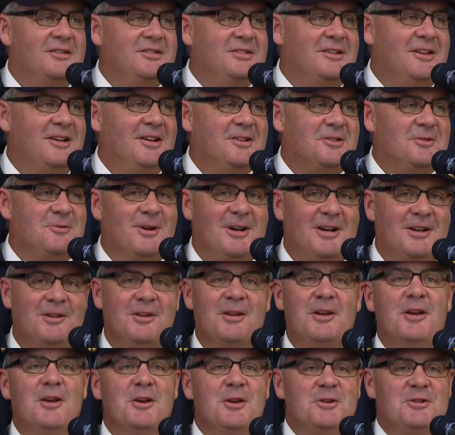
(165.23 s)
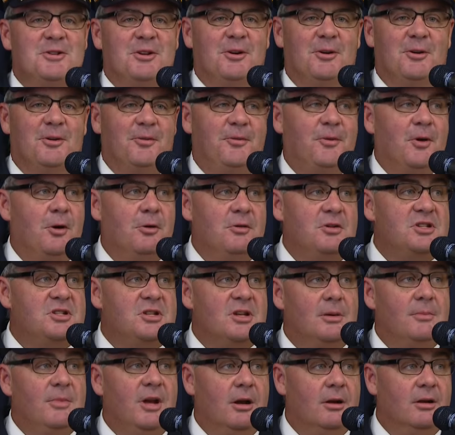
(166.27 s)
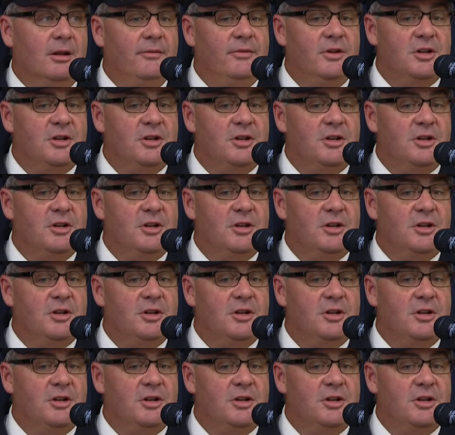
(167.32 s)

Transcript: just so proud of the organization and the fact that